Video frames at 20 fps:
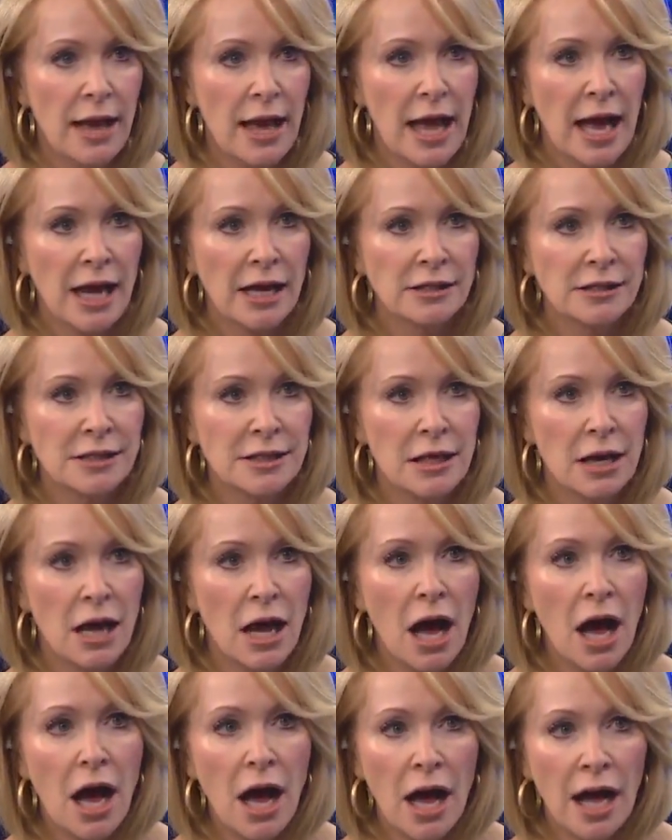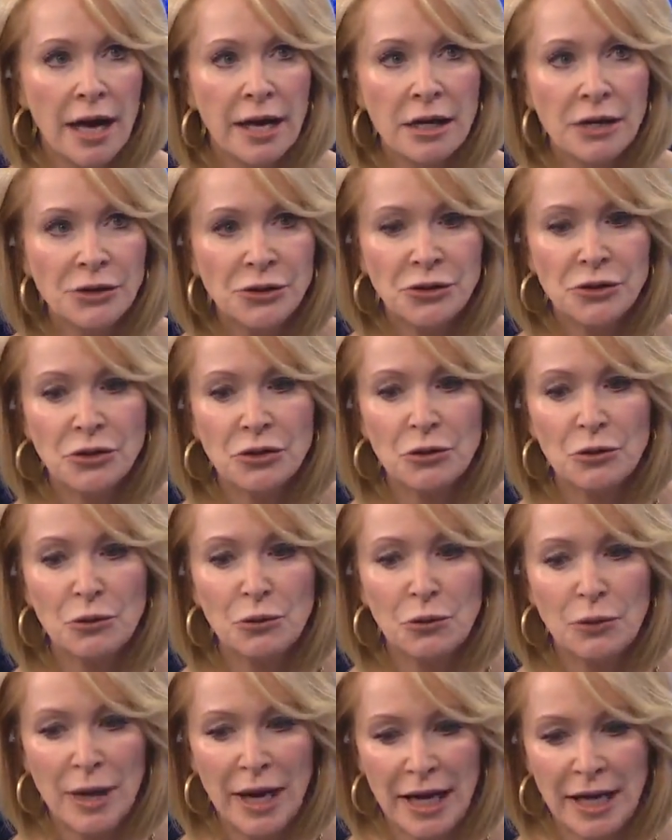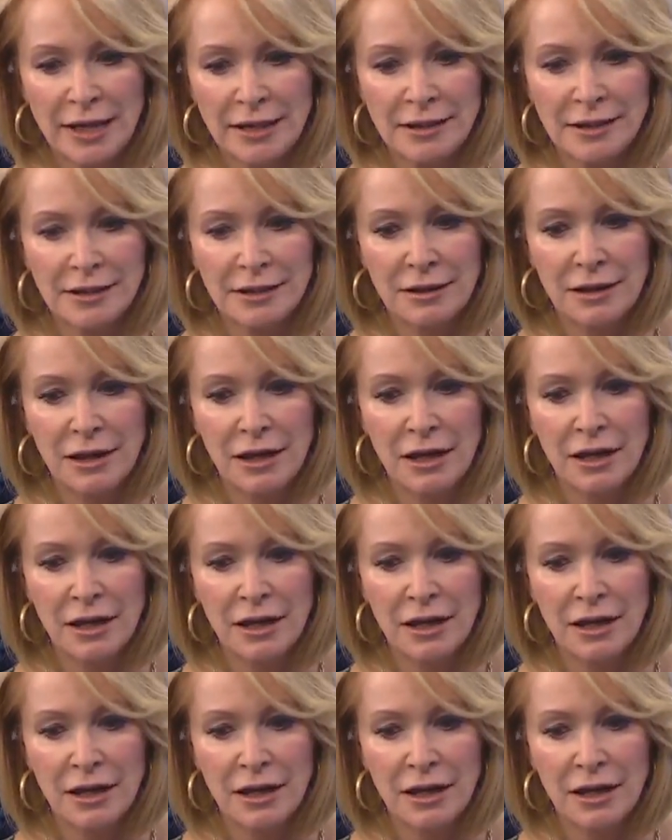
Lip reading: has the highest rate